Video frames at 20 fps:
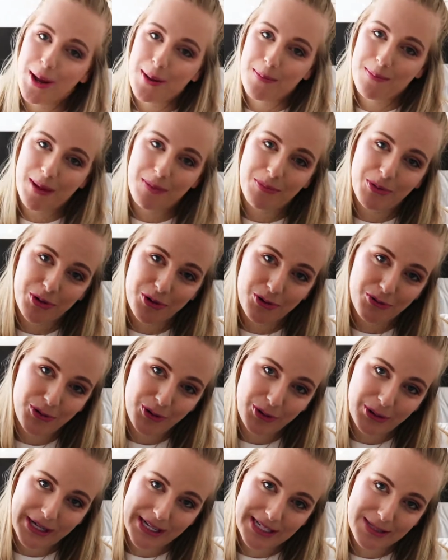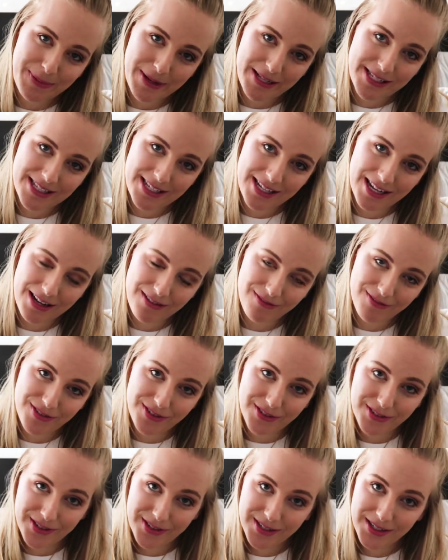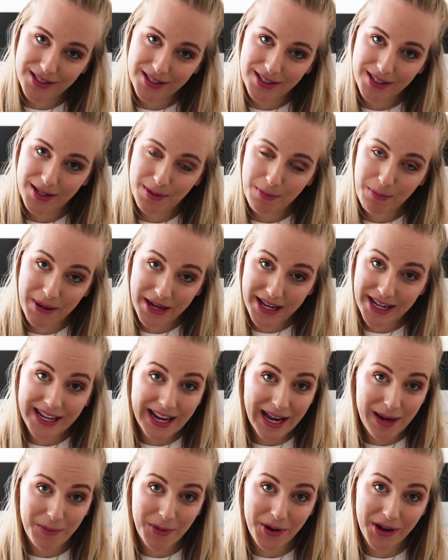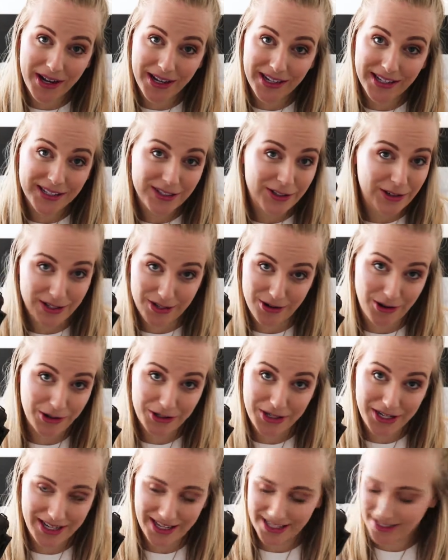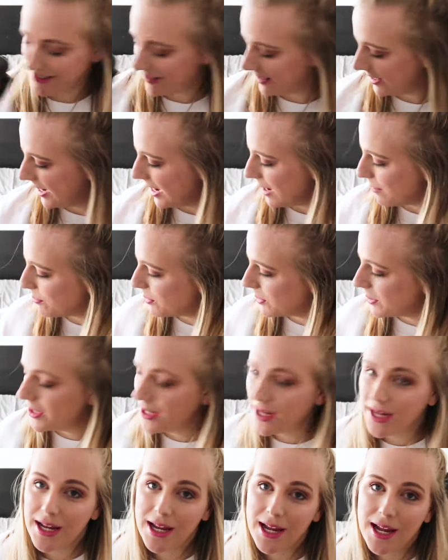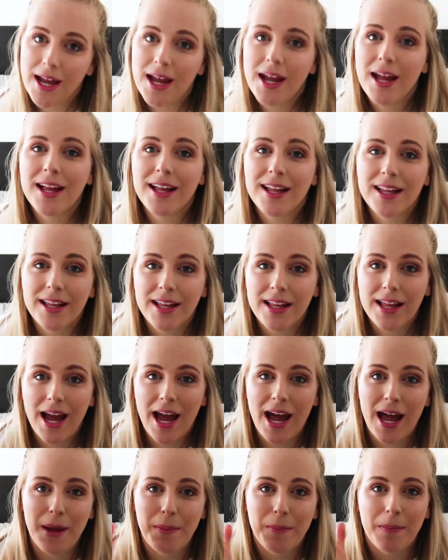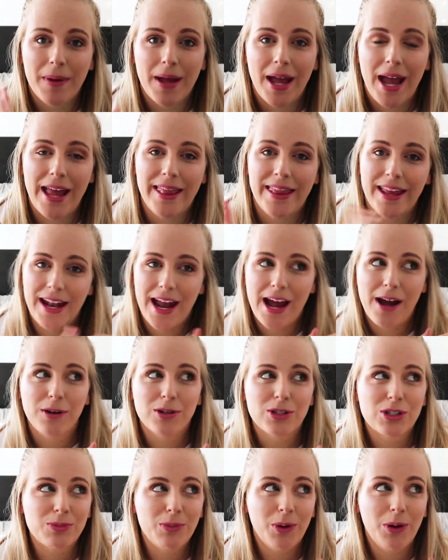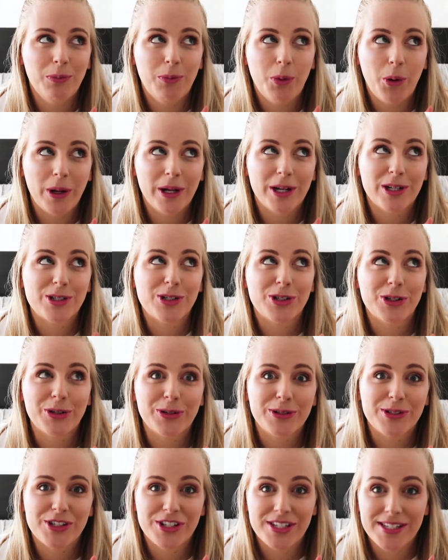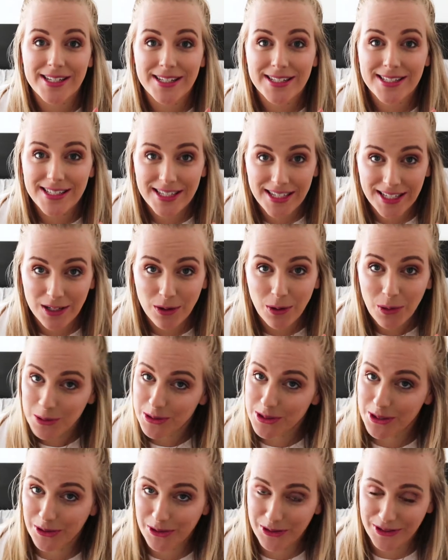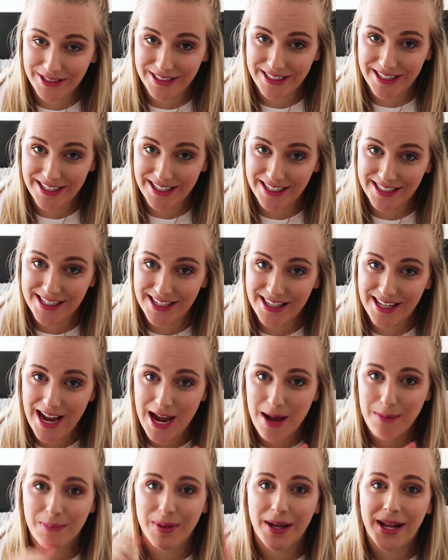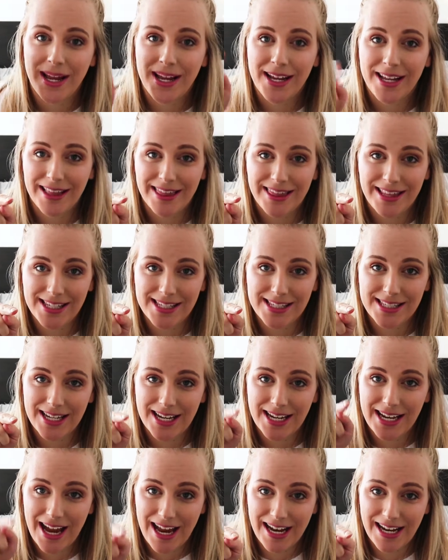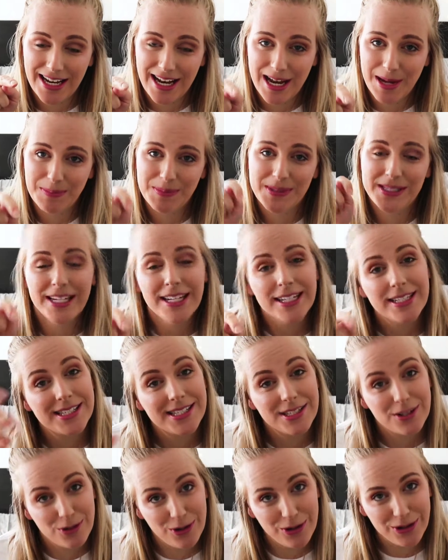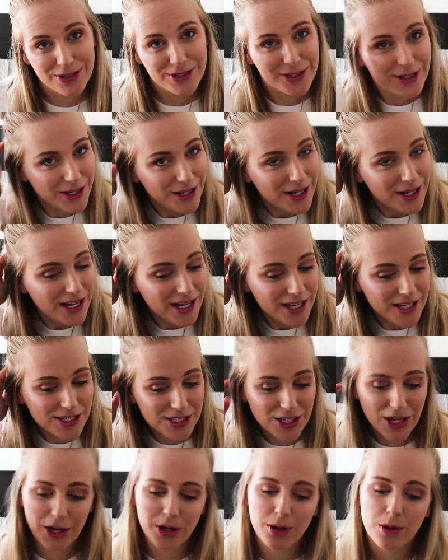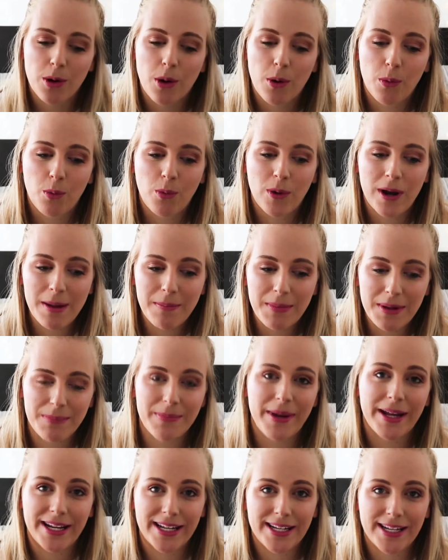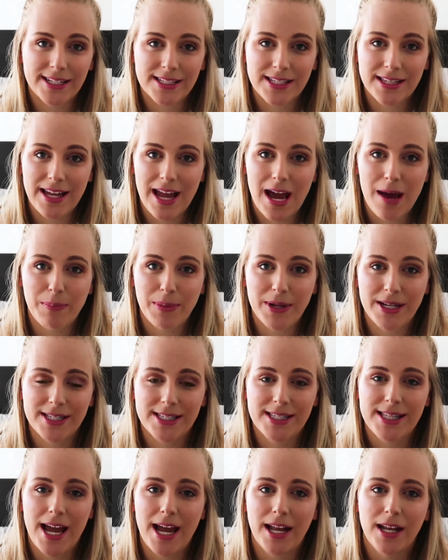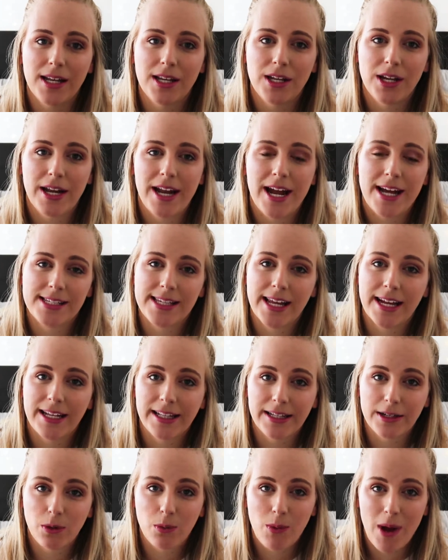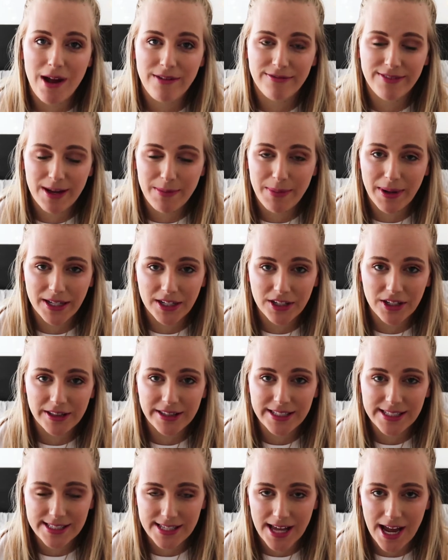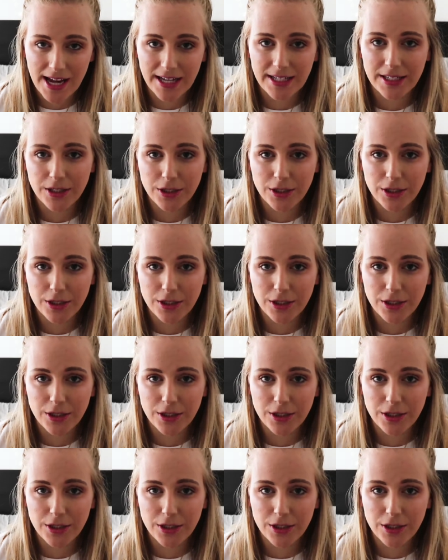my beautiful, expensive, big camera could not connect to the app. And then our small point and shoot G16 also couldn't connect to the app. This Canon M6 could. So what I mean by connect to the app is that it has like a little Wi-Fi button on the side.